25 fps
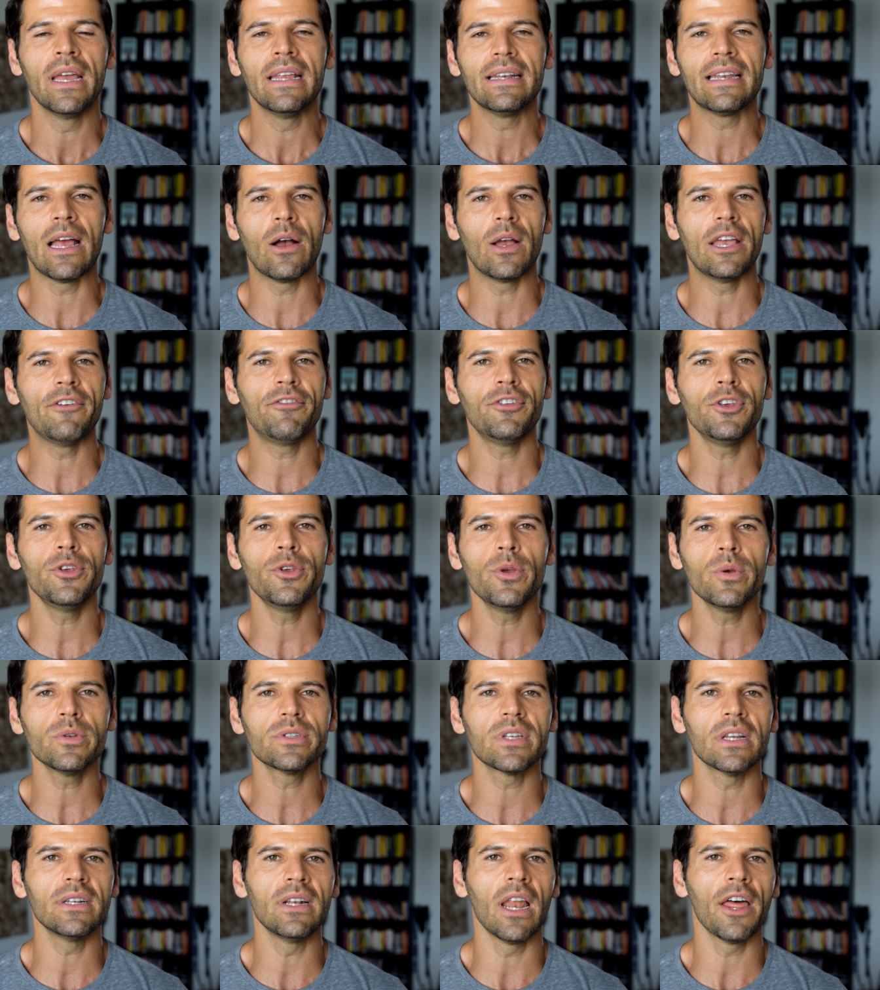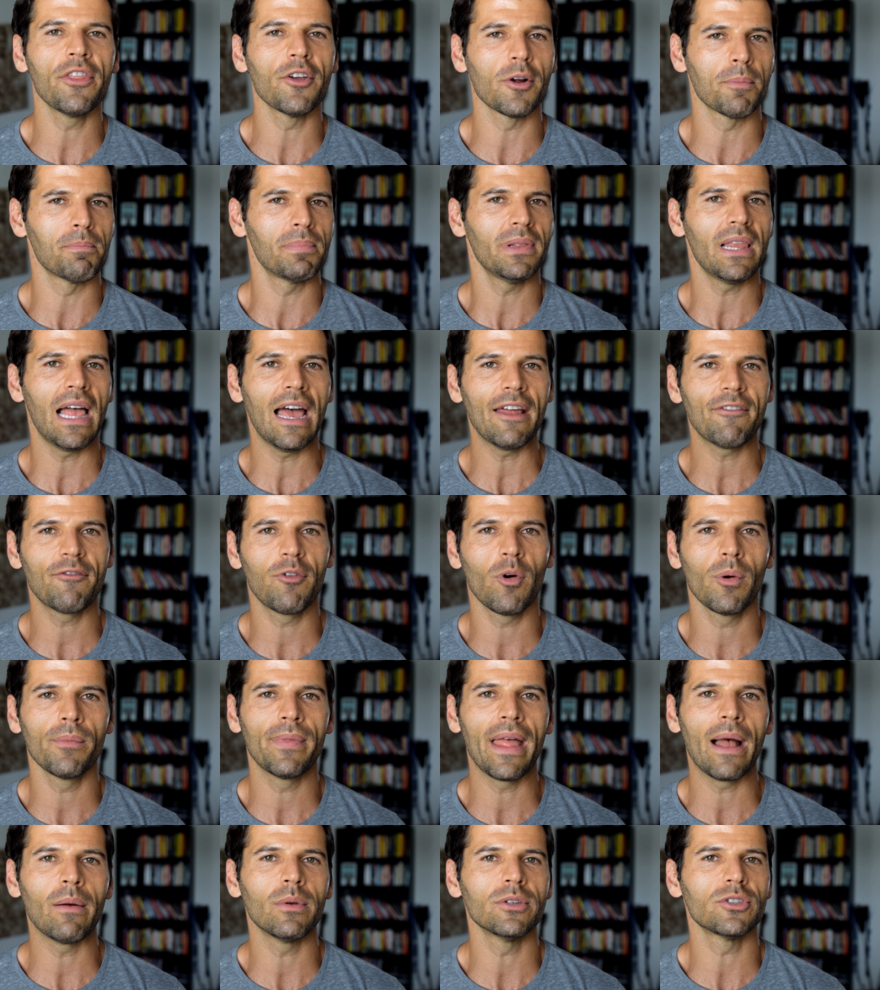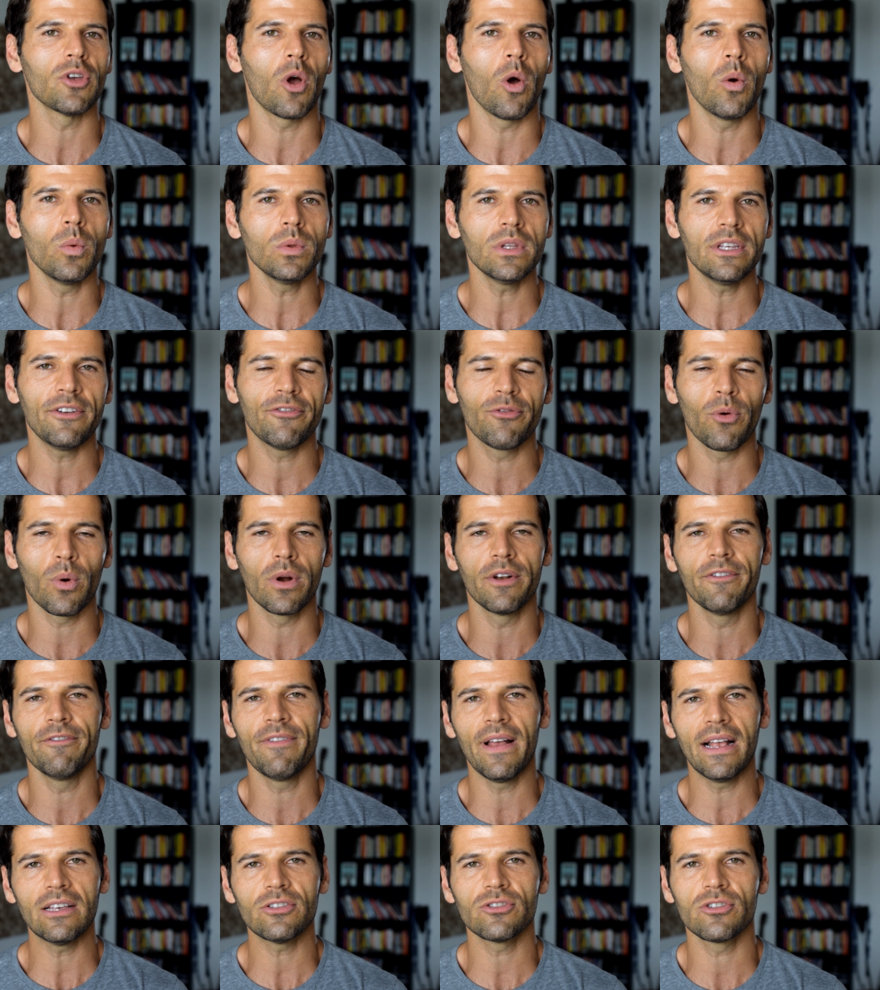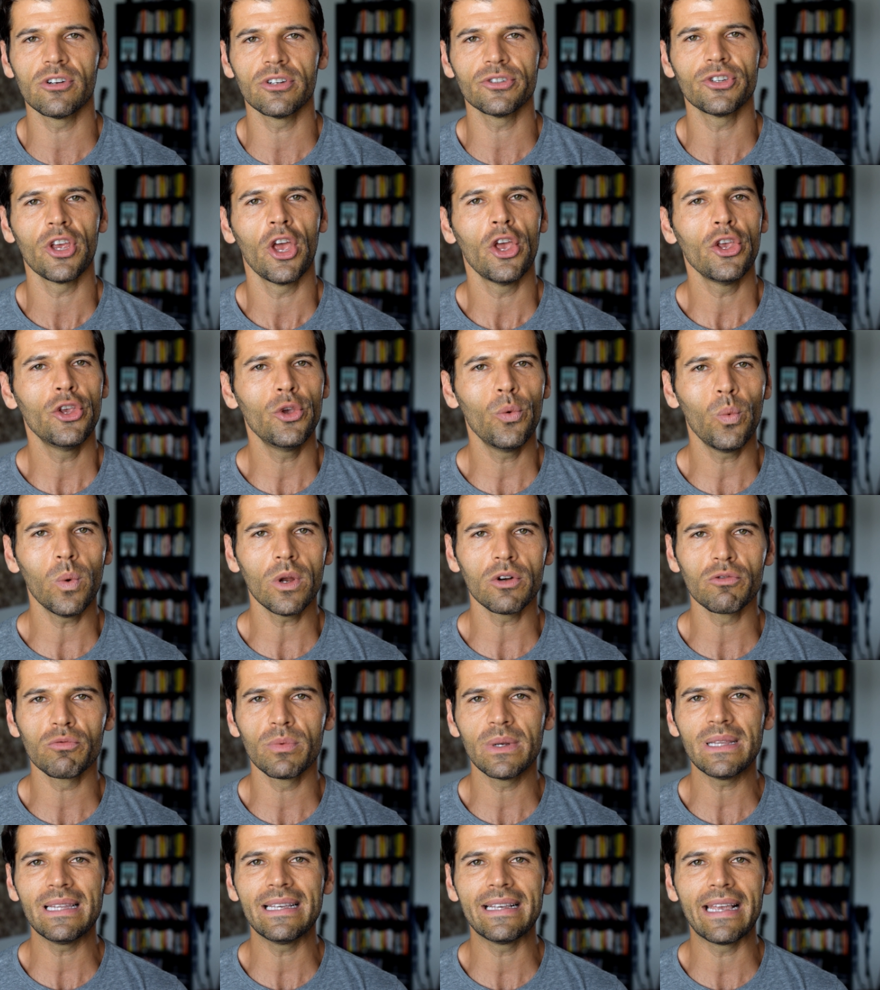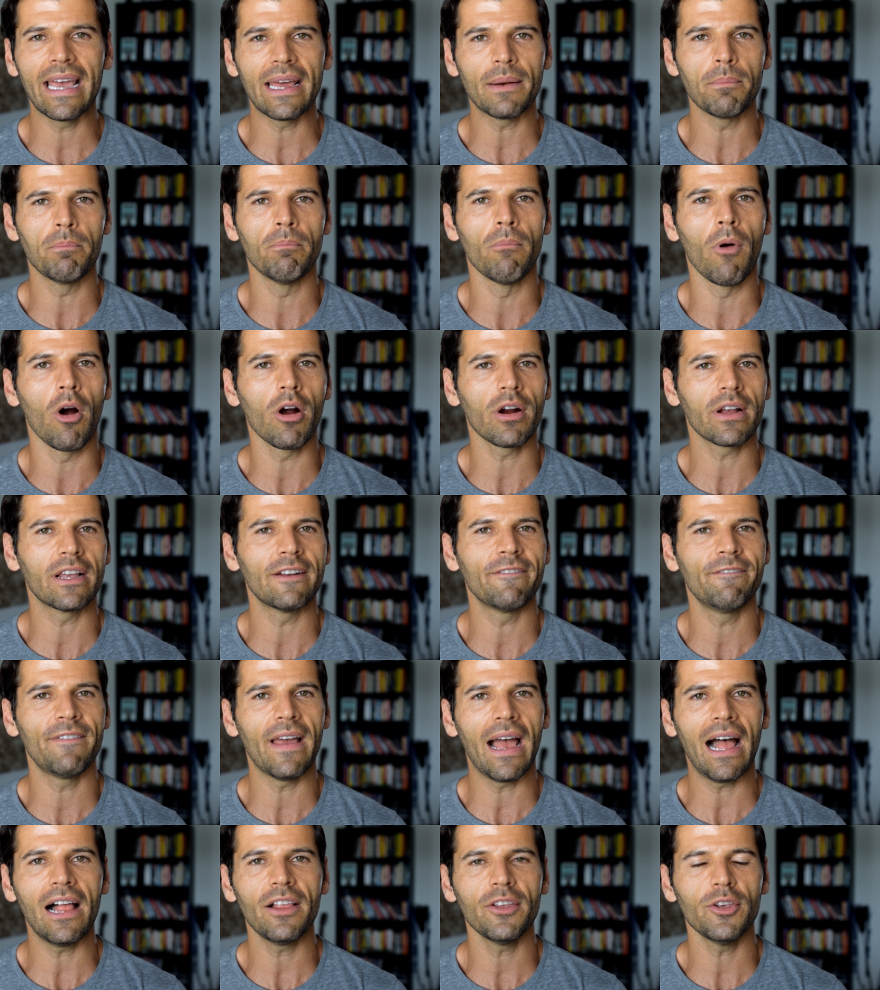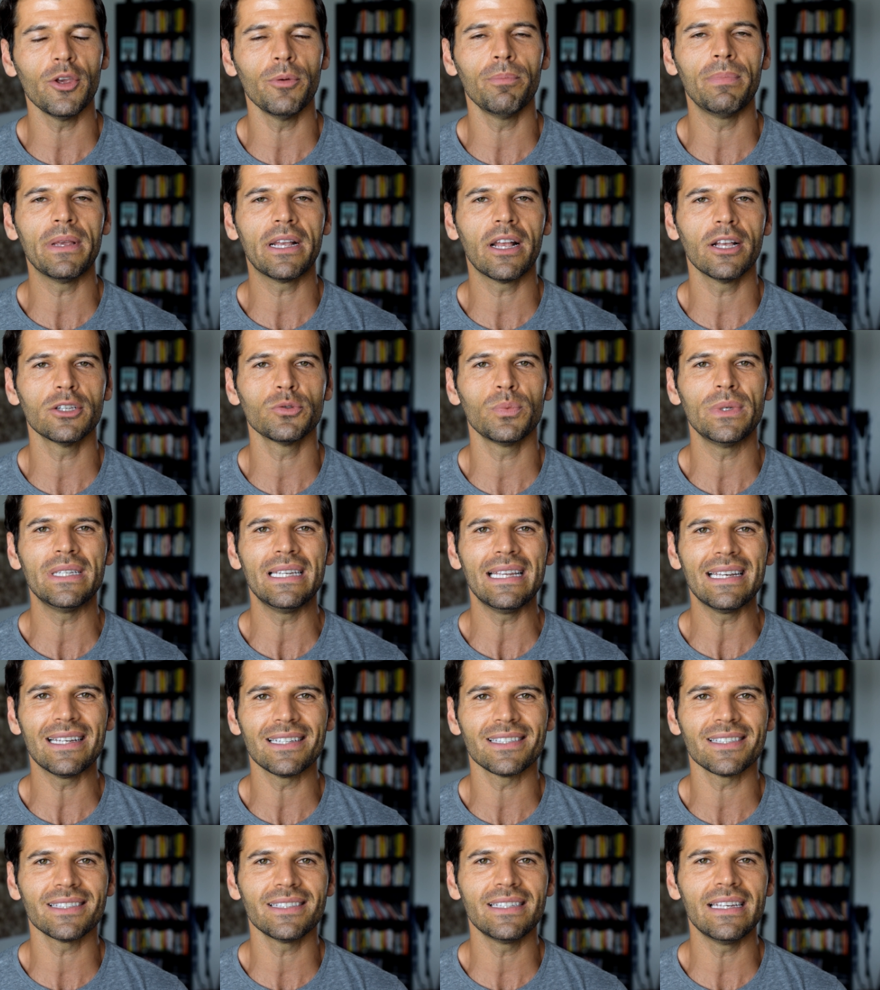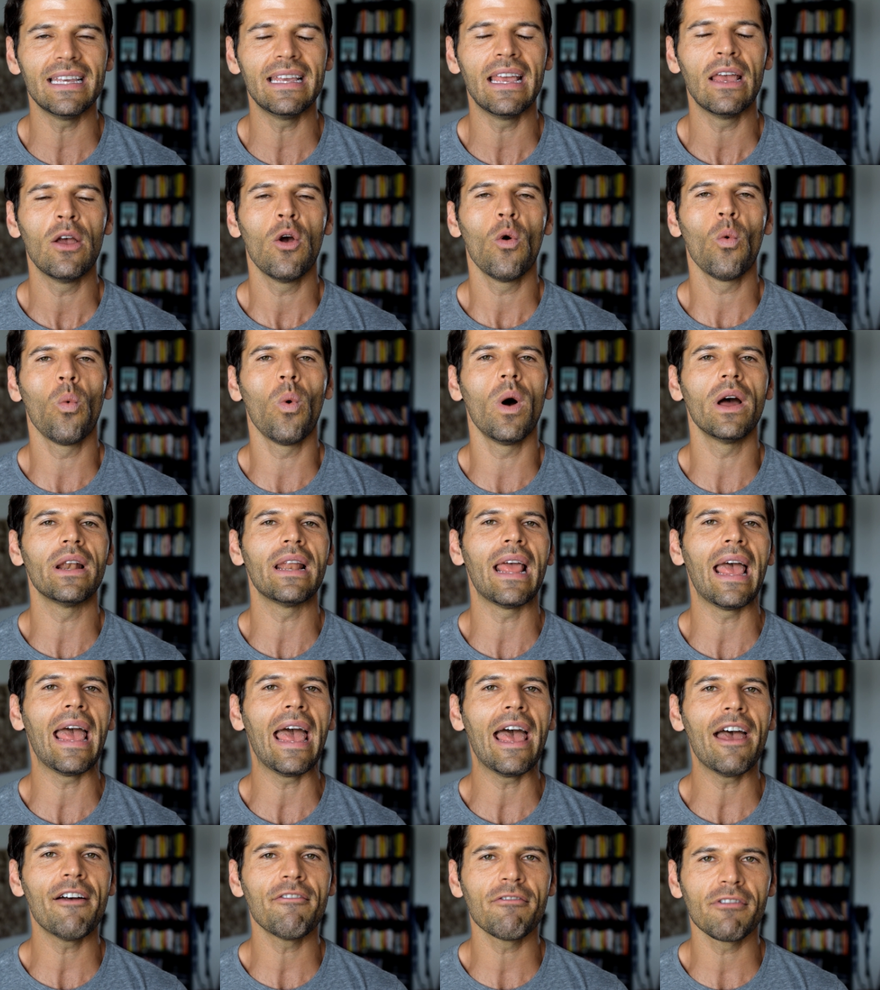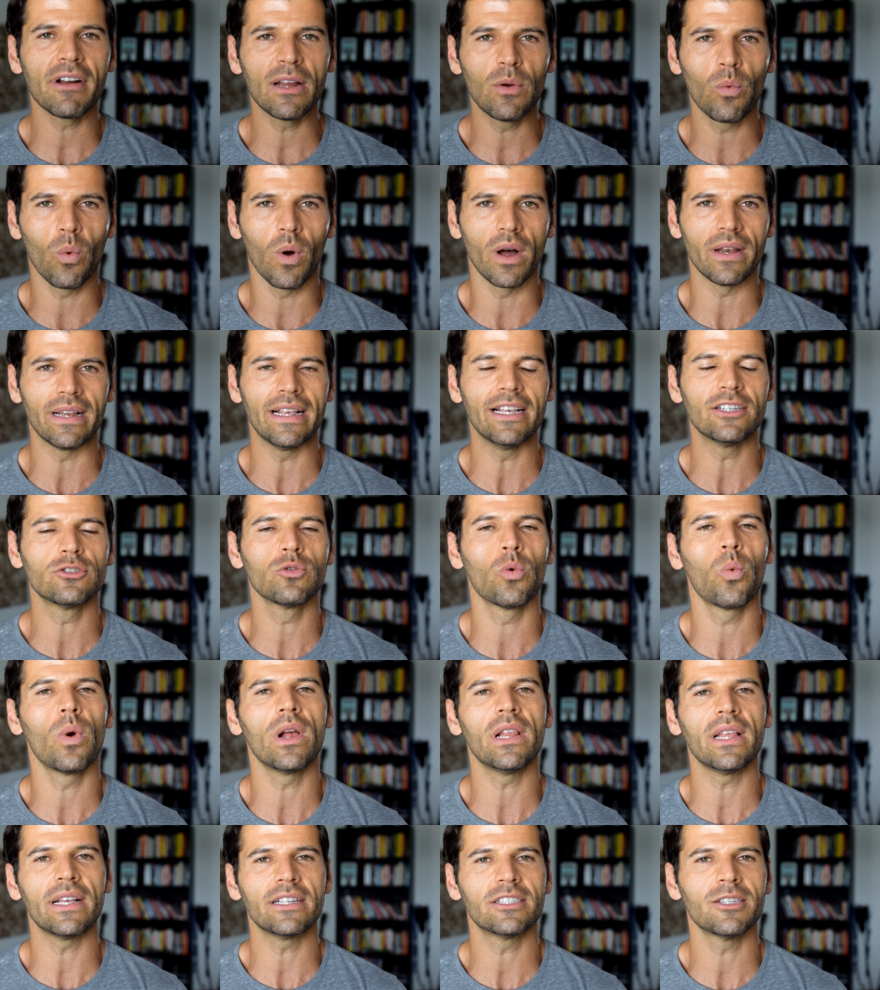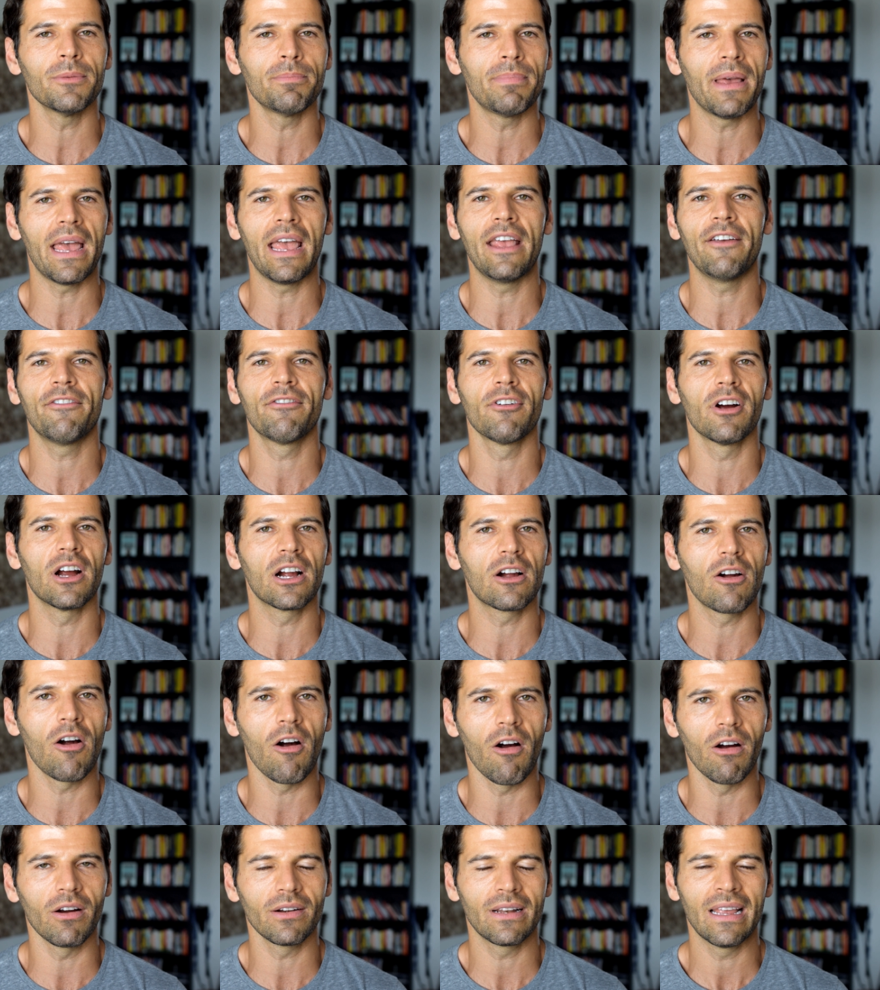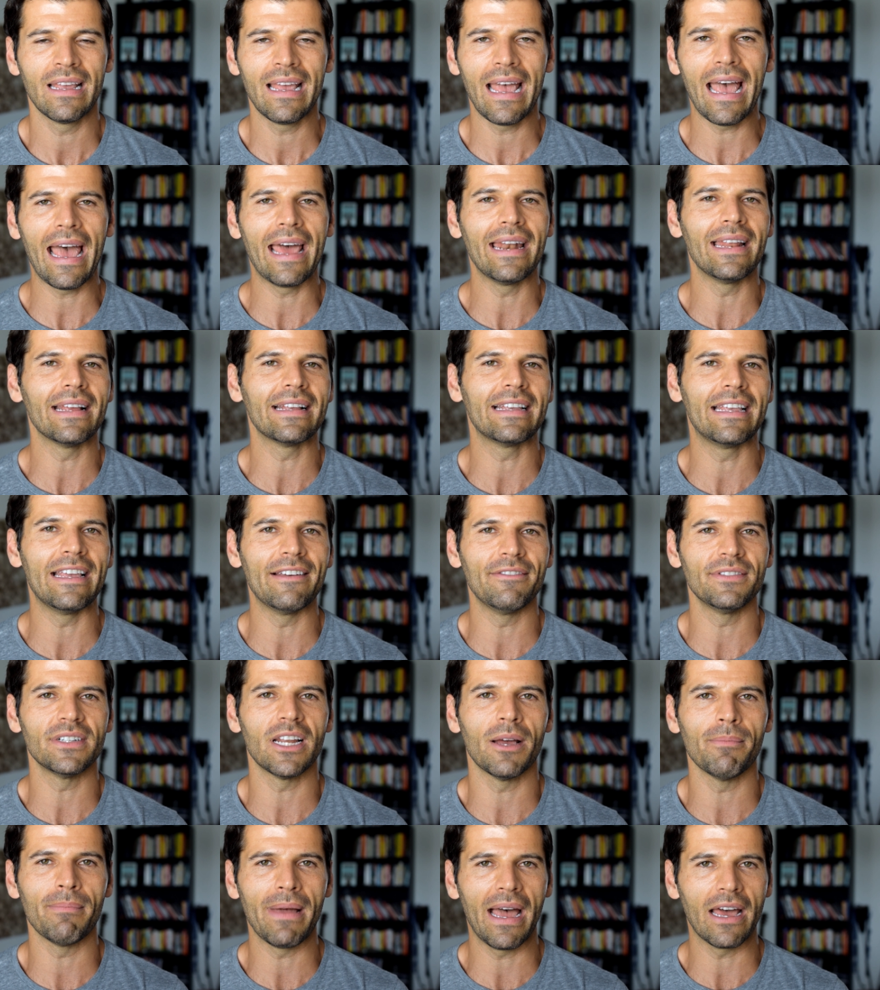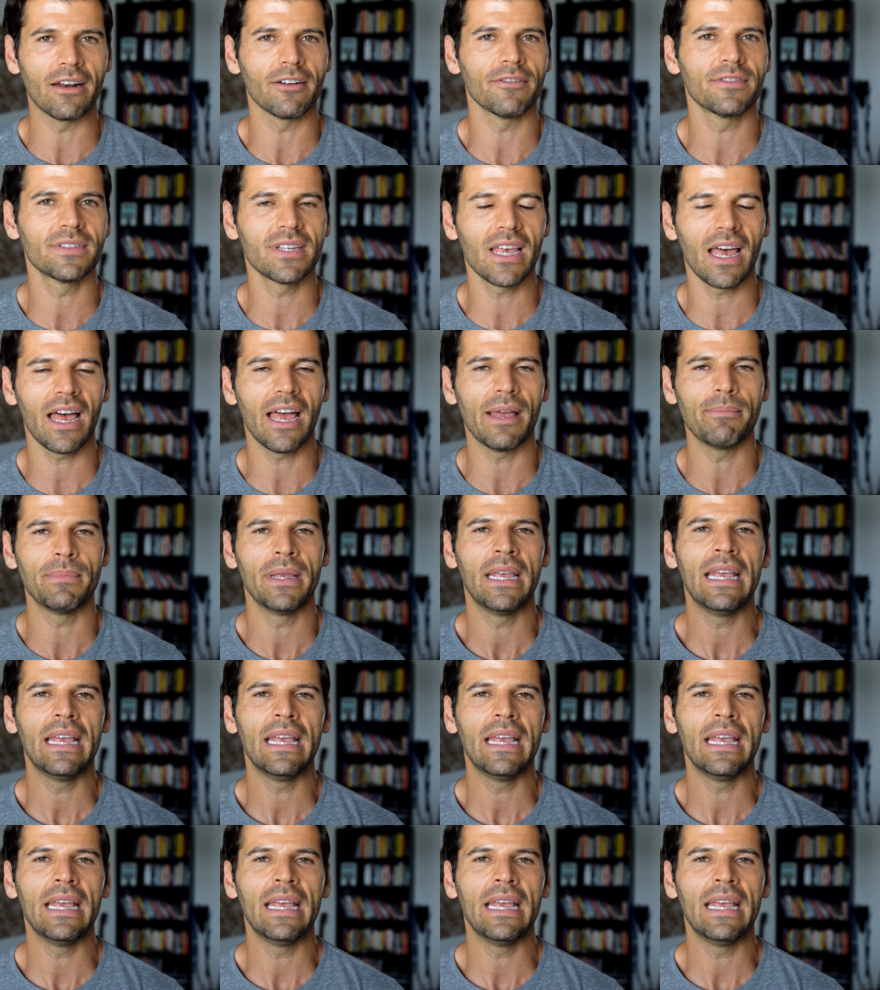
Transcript: Now, if you used another platform that was only for investors, you wouldn't really get market value because we need to see what everyone is willing to pay for a card at a given amount of time.